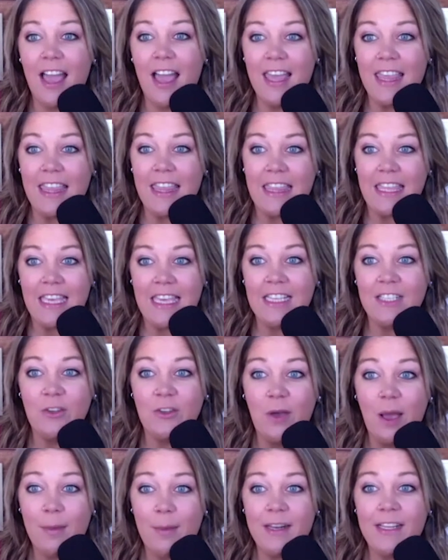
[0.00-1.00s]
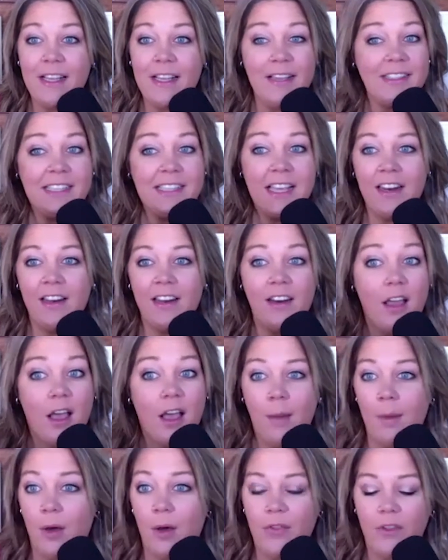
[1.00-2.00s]
I think. So I'm gonna I said it,
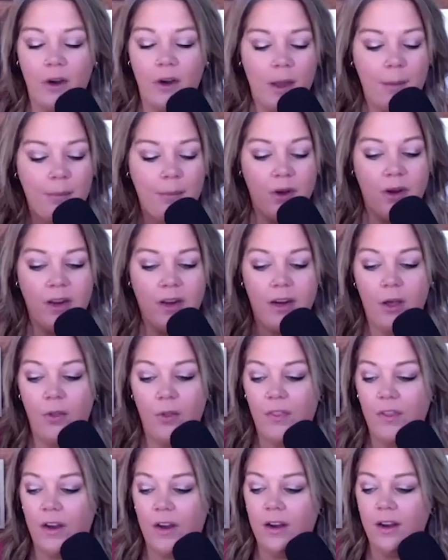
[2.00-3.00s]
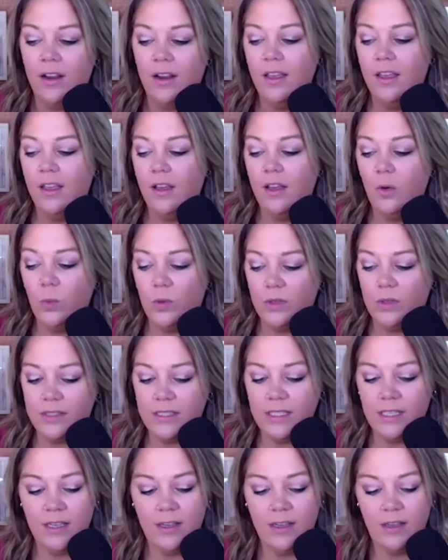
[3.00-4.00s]
I'm out there, I'm putting it out there. We'll
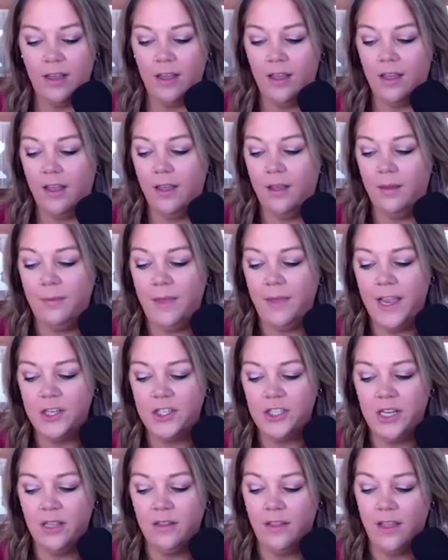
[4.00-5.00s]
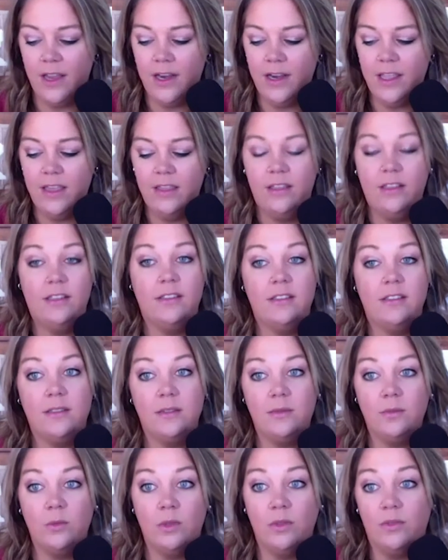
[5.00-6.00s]
see. Uh hashtag line
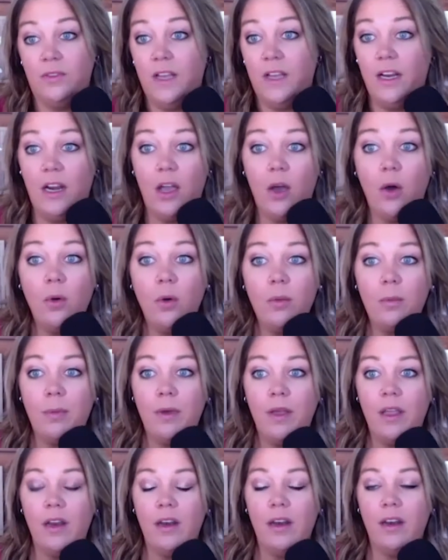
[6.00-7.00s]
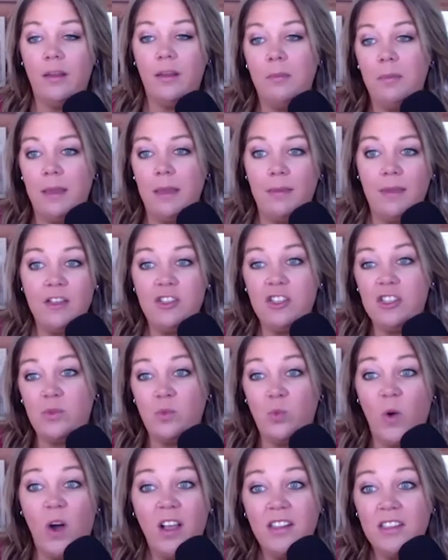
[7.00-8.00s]
heathens, we'll find out. But maybe just
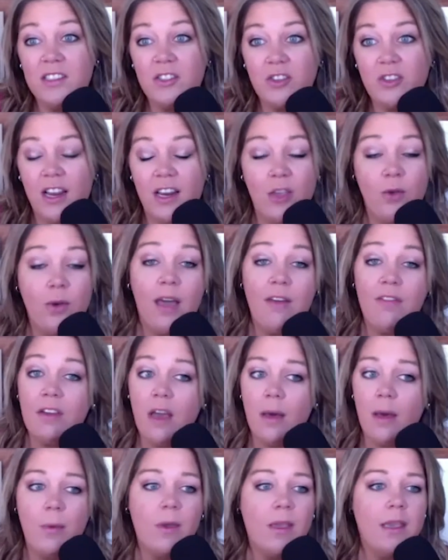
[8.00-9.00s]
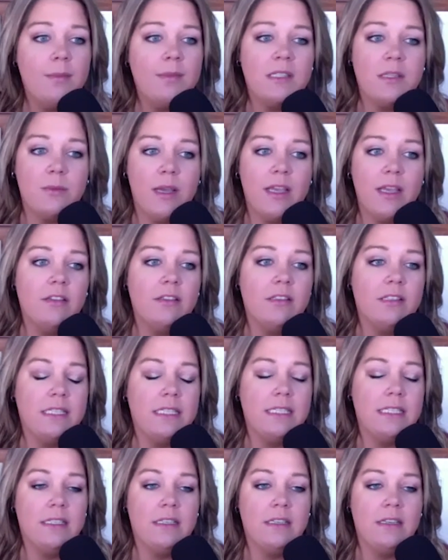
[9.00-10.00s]
once try You have a couple games in the regular
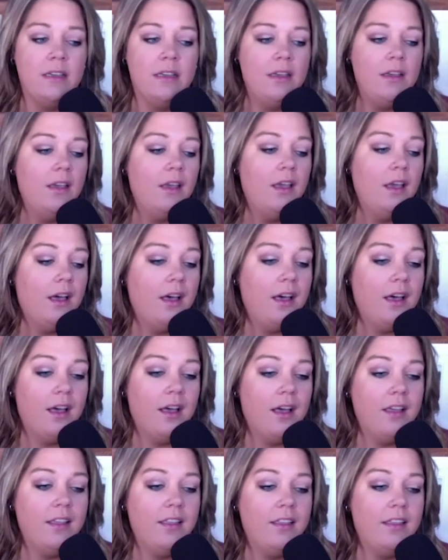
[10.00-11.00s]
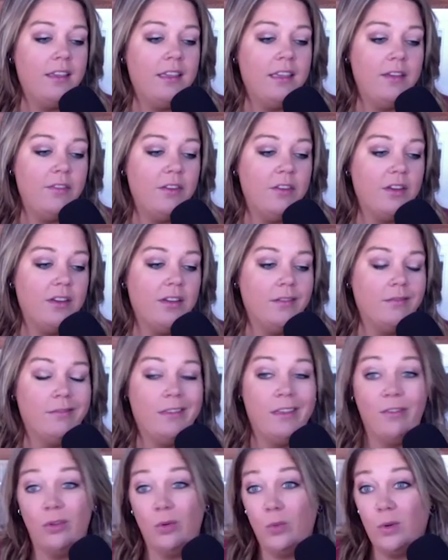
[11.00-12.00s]
season. Uh give it a
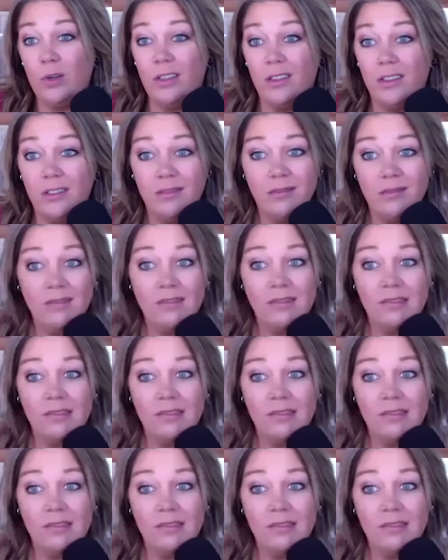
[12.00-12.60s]
give it a whirl.